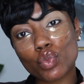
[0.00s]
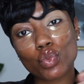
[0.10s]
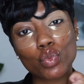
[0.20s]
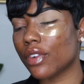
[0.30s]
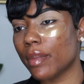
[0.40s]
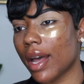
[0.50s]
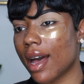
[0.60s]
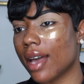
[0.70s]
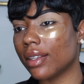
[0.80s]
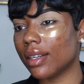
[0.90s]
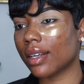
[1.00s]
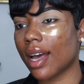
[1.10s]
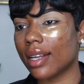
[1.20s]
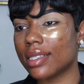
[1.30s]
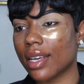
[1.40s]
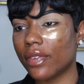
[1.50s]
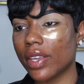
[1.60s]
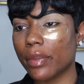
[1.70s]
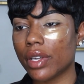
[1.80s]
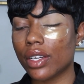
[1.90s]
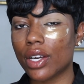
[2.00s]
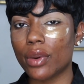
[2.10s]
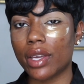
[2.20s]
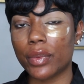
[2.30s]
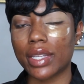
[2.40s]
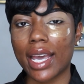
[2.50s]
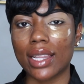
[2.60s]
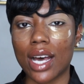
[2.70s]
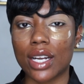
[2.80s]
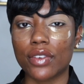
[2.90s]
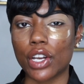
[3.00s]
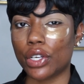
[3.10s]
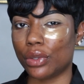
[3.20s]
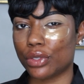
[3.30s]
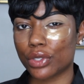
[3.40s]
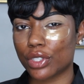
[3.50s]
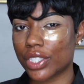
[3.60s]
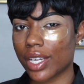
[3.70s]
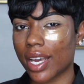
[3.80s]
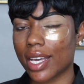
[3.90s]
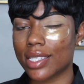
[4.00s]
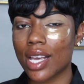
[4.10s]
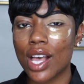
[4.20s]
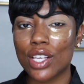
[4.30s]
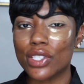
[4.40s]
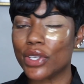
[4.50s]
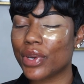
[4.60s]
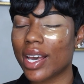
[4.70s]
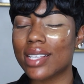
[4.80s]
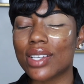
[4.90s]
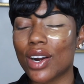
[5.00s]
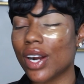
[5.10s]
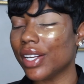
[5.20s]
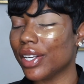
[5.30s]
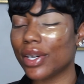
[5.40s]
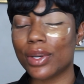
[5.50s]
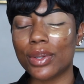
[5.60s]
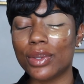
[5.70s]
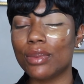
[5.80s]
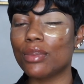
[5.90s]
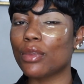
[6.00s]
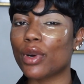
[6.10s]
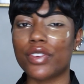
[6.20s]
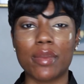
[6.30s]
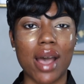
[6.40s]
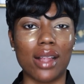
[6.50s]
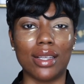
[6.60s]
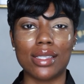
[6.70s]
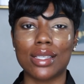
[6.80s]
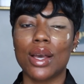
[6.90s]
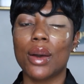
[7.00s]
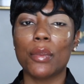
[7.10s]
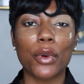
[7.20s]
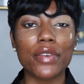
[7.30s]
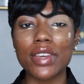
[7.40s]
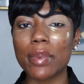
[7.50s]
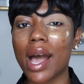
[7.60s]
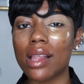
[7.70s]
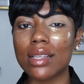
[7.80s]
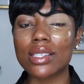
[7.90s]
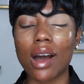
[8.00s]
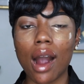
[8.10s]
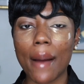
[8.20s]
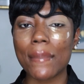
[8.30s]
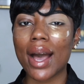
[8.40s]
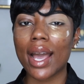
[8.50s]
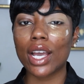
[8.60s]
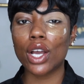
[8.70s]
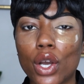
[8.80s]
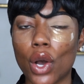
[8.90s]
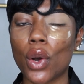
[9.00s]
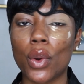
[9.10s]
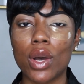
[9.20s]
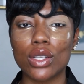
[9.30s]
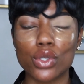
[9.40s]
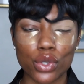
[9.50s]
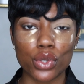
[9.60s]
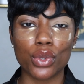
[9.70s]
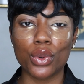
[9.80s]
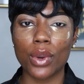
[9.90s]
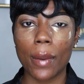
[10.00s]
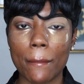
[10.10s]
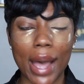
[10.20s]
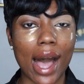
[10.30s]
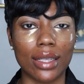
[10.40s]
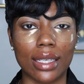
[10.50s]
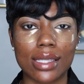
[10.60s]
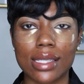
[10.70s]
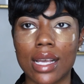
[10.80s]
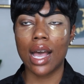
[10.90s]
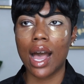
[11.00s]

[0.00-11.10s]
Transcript: So for my eye look, I definitely am going to go in with a lot of neutral shades. So you guys already know Morphe palettes. Morphe palettes are my go-to palettes.